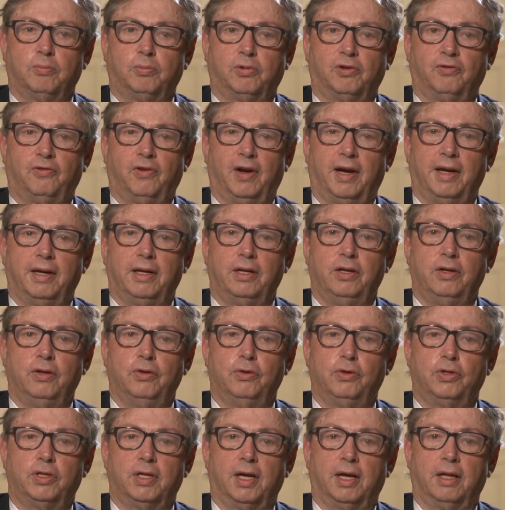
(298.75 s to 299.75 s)
provided
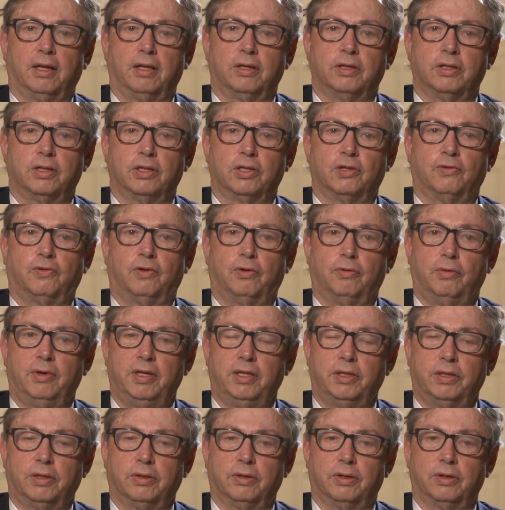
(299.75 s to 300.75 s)
new challenges for
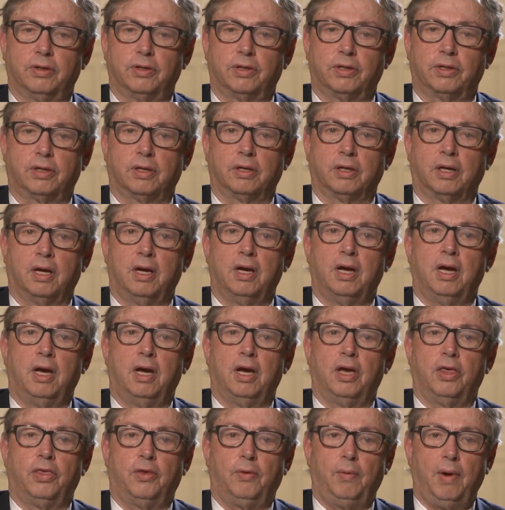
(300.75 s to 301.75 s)
research.
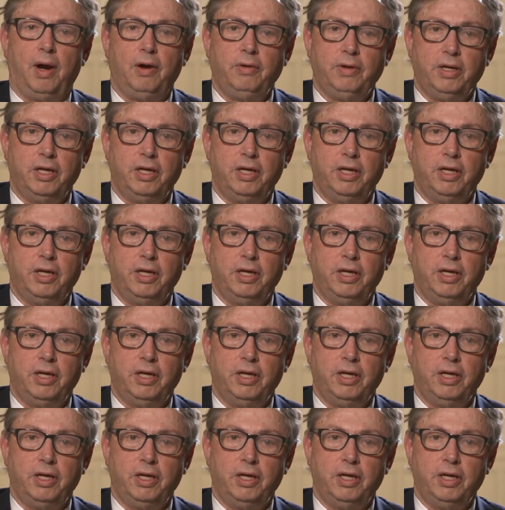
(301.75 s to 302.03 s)
Throughout